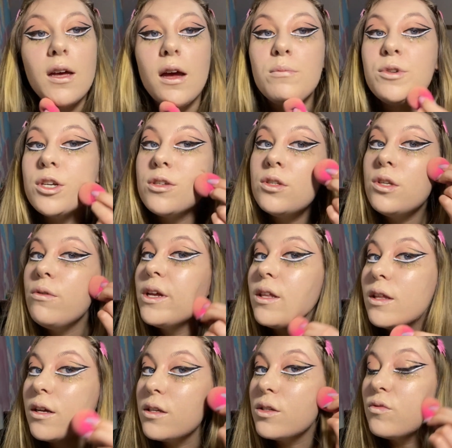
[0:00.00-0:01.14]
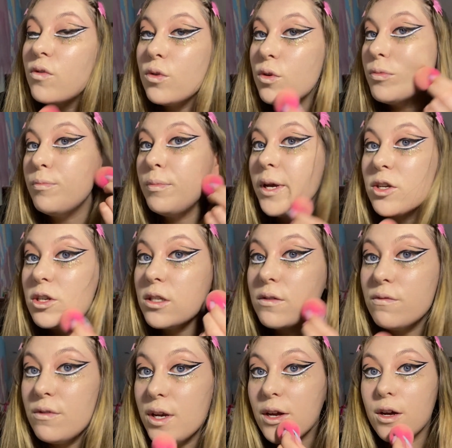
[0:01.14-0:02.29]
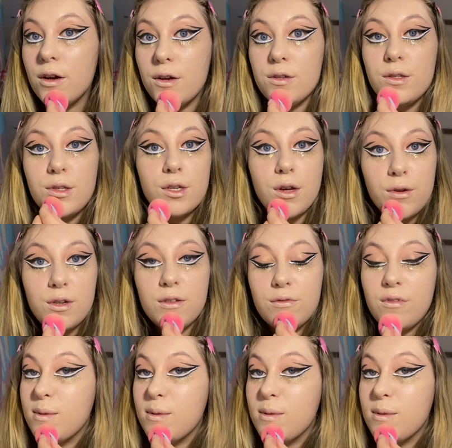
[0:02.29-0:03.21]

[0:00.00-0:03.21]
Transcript: I'm just doing this for pictures and videos, so it doesn't really